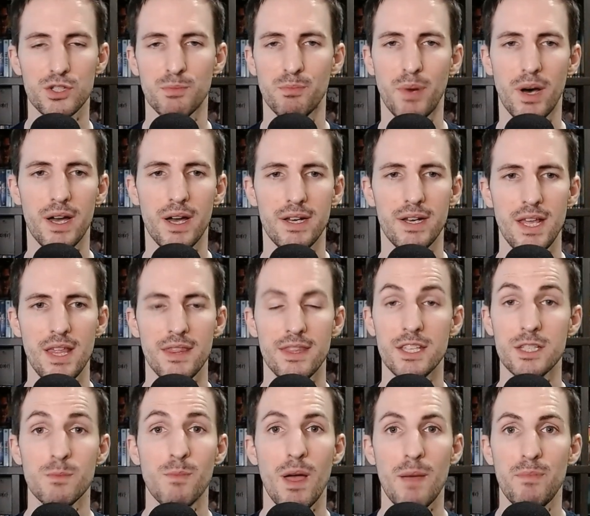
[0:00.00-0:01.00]
but
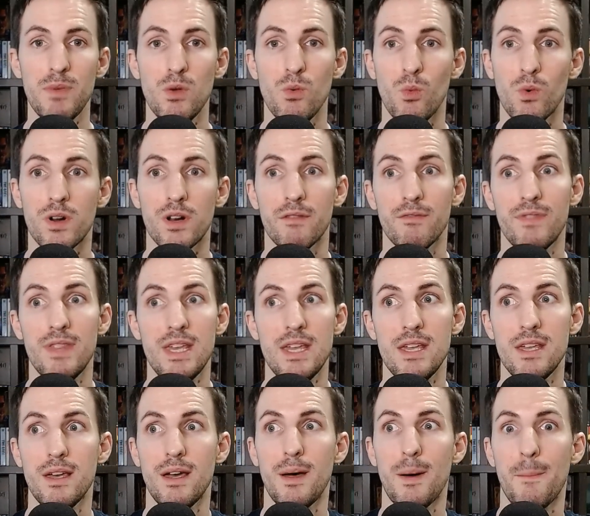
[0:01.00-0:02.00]
this might be one of
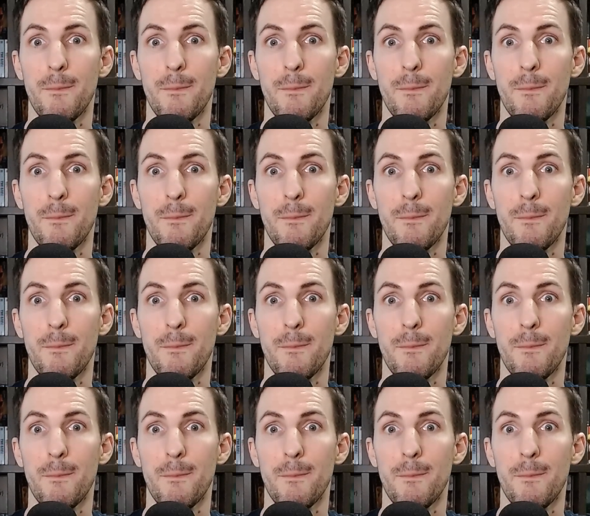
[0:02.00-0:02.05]
the